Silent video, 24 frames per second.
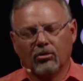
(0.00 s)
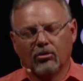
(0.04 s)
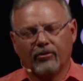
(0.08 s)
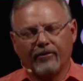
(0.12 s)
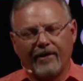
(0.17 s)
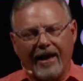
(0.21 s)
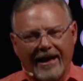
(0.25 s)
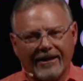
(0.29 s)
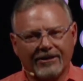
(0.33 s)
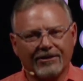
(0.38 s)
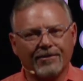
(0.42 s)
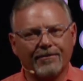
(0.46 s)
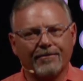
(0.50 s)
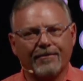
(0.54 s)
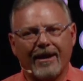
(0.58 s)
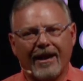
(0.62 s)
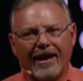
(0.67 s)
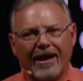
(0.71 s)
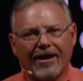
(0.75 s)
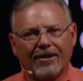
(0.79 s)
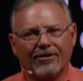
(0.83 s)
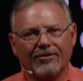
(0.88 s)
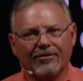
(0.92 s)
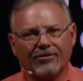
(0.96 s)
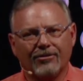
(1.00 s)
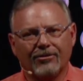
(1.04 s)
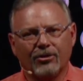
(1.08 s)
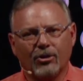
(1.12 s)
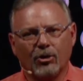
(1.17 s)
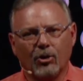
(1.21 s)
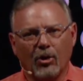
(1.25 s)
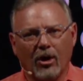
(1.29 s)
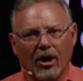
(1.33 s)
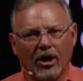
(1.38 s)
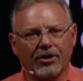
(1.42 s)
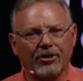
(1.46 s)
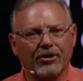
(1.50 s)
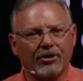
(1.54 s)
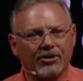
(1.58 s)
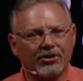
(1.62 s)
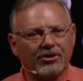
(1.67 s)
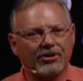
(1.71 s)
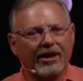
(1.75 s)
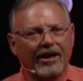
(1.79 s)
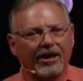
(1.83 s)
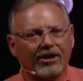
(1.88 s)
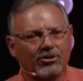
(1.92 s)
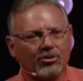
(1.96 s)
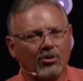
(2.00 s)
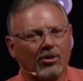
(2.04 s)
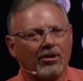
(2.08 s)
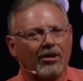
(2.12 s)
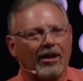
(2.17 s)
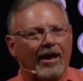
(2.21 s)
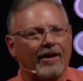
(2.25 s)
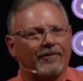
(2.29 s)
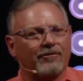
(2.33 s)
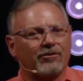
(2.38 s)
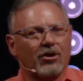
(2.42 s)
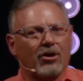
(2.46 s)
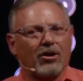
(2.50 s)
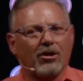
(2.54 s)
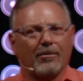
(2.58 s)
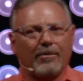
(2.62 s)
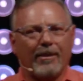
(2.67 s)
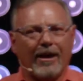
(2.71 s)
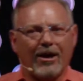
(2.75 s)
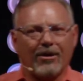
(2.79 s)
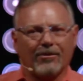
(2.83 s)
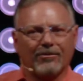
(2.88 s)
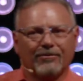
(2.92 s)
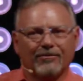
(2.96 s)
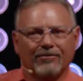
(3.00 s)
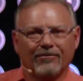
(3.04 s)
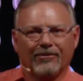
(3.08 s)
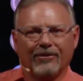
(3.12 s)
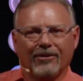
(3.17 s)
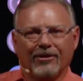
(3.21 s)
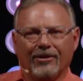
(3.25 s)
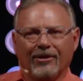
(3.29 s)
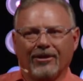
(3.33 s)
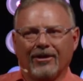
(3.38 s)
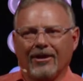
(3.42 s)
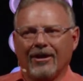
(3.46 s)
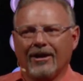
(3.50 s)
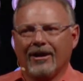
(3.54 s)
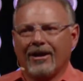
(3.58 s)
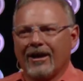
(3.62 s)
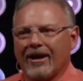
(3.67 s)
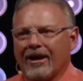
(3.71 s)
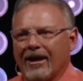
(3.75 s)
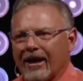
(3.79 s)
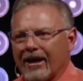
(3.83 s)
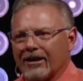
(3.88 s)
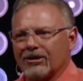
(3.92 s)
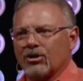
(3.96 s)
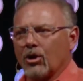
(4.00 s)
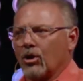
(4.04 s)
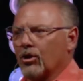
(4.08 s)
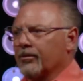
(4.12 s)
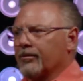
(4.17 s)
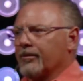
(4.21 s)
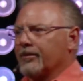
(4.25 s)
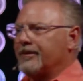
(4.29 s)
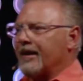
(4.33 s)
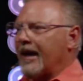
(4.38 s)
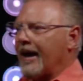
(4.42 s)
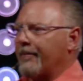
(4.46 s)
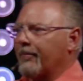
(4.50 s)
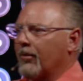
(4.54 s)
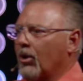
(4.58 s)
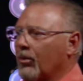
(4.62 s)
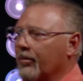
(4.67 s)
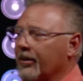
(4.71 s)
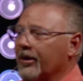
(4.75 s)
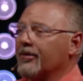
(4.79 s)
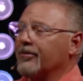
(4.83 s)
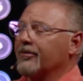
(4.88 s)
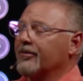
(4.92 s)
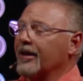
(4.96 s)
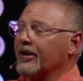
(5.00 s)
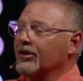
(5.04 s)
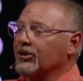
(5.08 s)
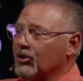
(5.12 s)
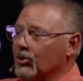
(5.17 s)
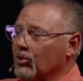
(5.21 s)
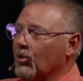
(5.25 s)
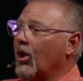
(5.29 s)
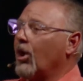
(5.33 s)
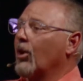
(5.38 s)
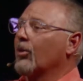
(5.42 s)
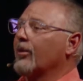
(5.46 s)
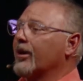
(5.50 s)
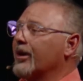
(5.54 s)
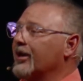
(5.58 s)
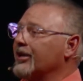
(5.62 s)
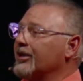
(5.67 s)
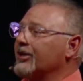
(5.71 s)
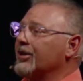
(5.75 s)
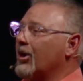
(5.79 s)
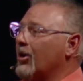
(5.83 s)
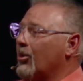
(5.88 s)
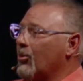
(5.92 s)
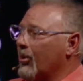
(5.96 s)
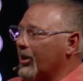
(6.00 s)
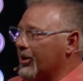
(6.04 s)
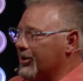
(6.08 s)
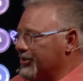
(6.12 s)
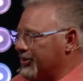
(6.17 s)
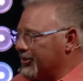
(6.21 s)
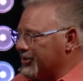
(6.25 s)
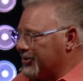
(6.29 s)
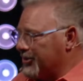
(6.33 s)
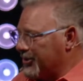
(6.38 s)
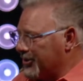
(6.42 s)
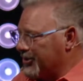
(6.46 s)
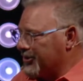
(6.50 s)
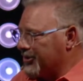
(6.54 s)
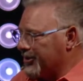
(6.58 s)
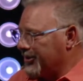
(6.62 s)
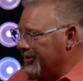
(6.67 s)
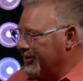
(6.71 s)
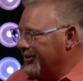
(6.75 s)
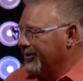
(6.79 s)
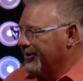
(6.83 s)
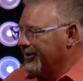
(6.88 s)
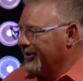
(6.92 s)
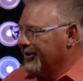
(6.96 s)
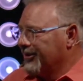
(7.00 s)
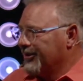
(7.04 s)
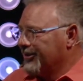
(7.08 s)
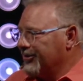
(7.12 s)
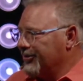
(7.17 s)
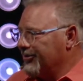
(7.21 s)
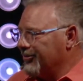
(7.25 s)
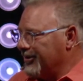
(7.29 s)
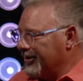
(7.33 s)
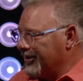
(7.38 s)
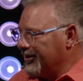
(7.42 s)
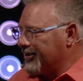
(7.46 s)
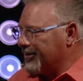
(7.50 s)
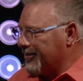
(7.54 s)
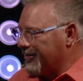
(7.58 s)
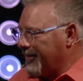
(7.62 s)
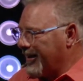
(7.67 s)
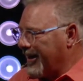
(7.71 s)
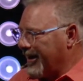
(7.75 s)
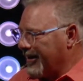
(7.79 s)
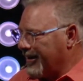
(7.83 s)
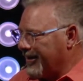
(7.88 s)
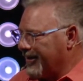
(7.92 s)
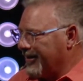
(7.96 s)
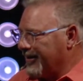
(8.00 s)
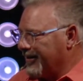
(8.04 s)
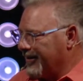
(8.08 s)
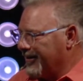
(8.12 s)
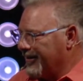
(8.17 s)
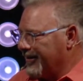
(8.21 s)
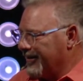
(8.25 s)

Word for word: That's a man who understands what life's all about. And I told him at that moment, then you already know what decision you need to make.